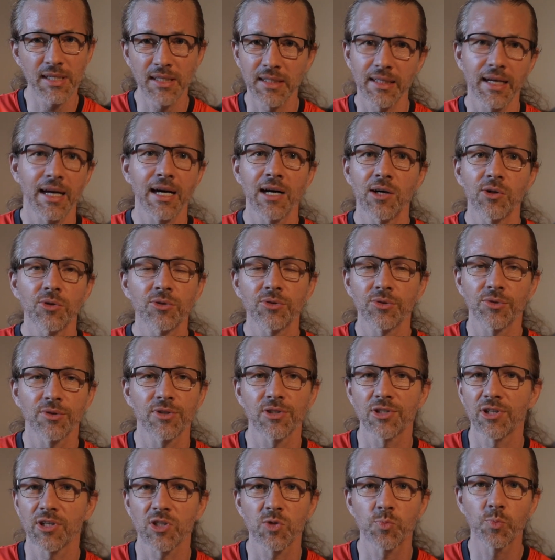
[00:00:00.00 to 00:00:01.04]
it out or
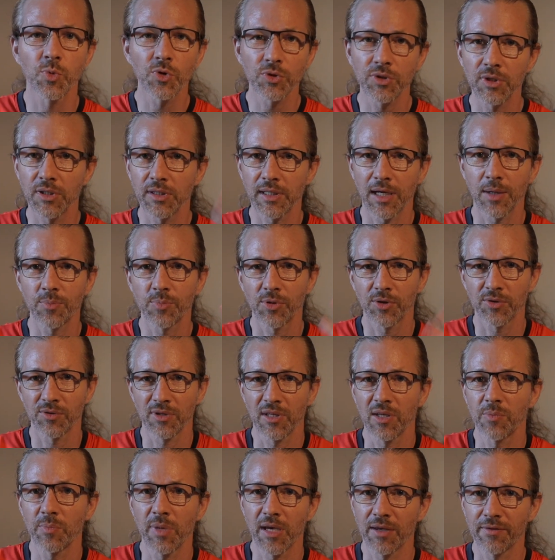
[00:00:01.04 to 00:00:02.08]
just put it up on
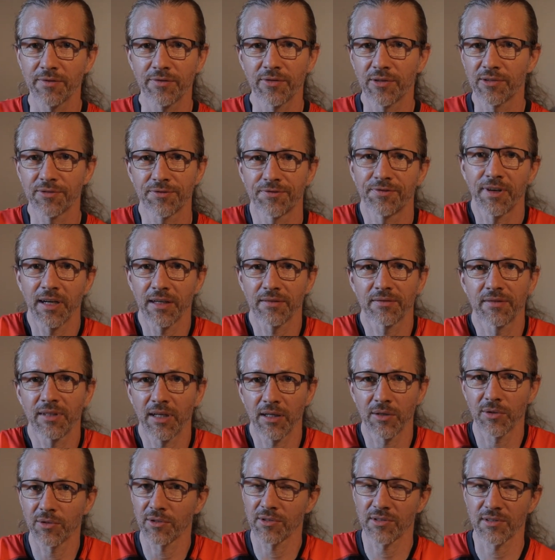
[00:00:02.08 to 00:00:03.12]
eBay for
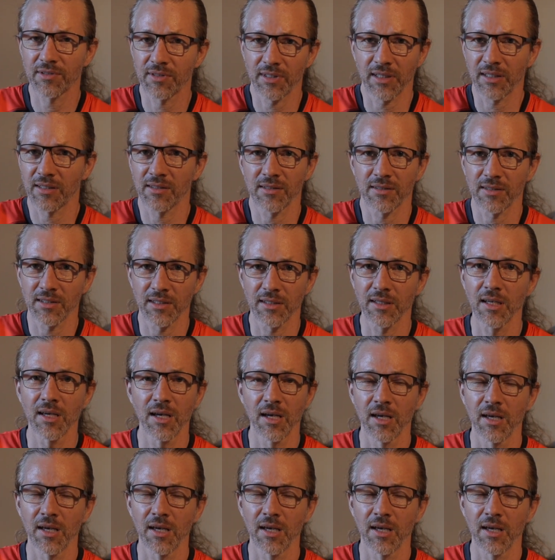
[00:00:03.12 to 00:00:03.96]
$5 sales and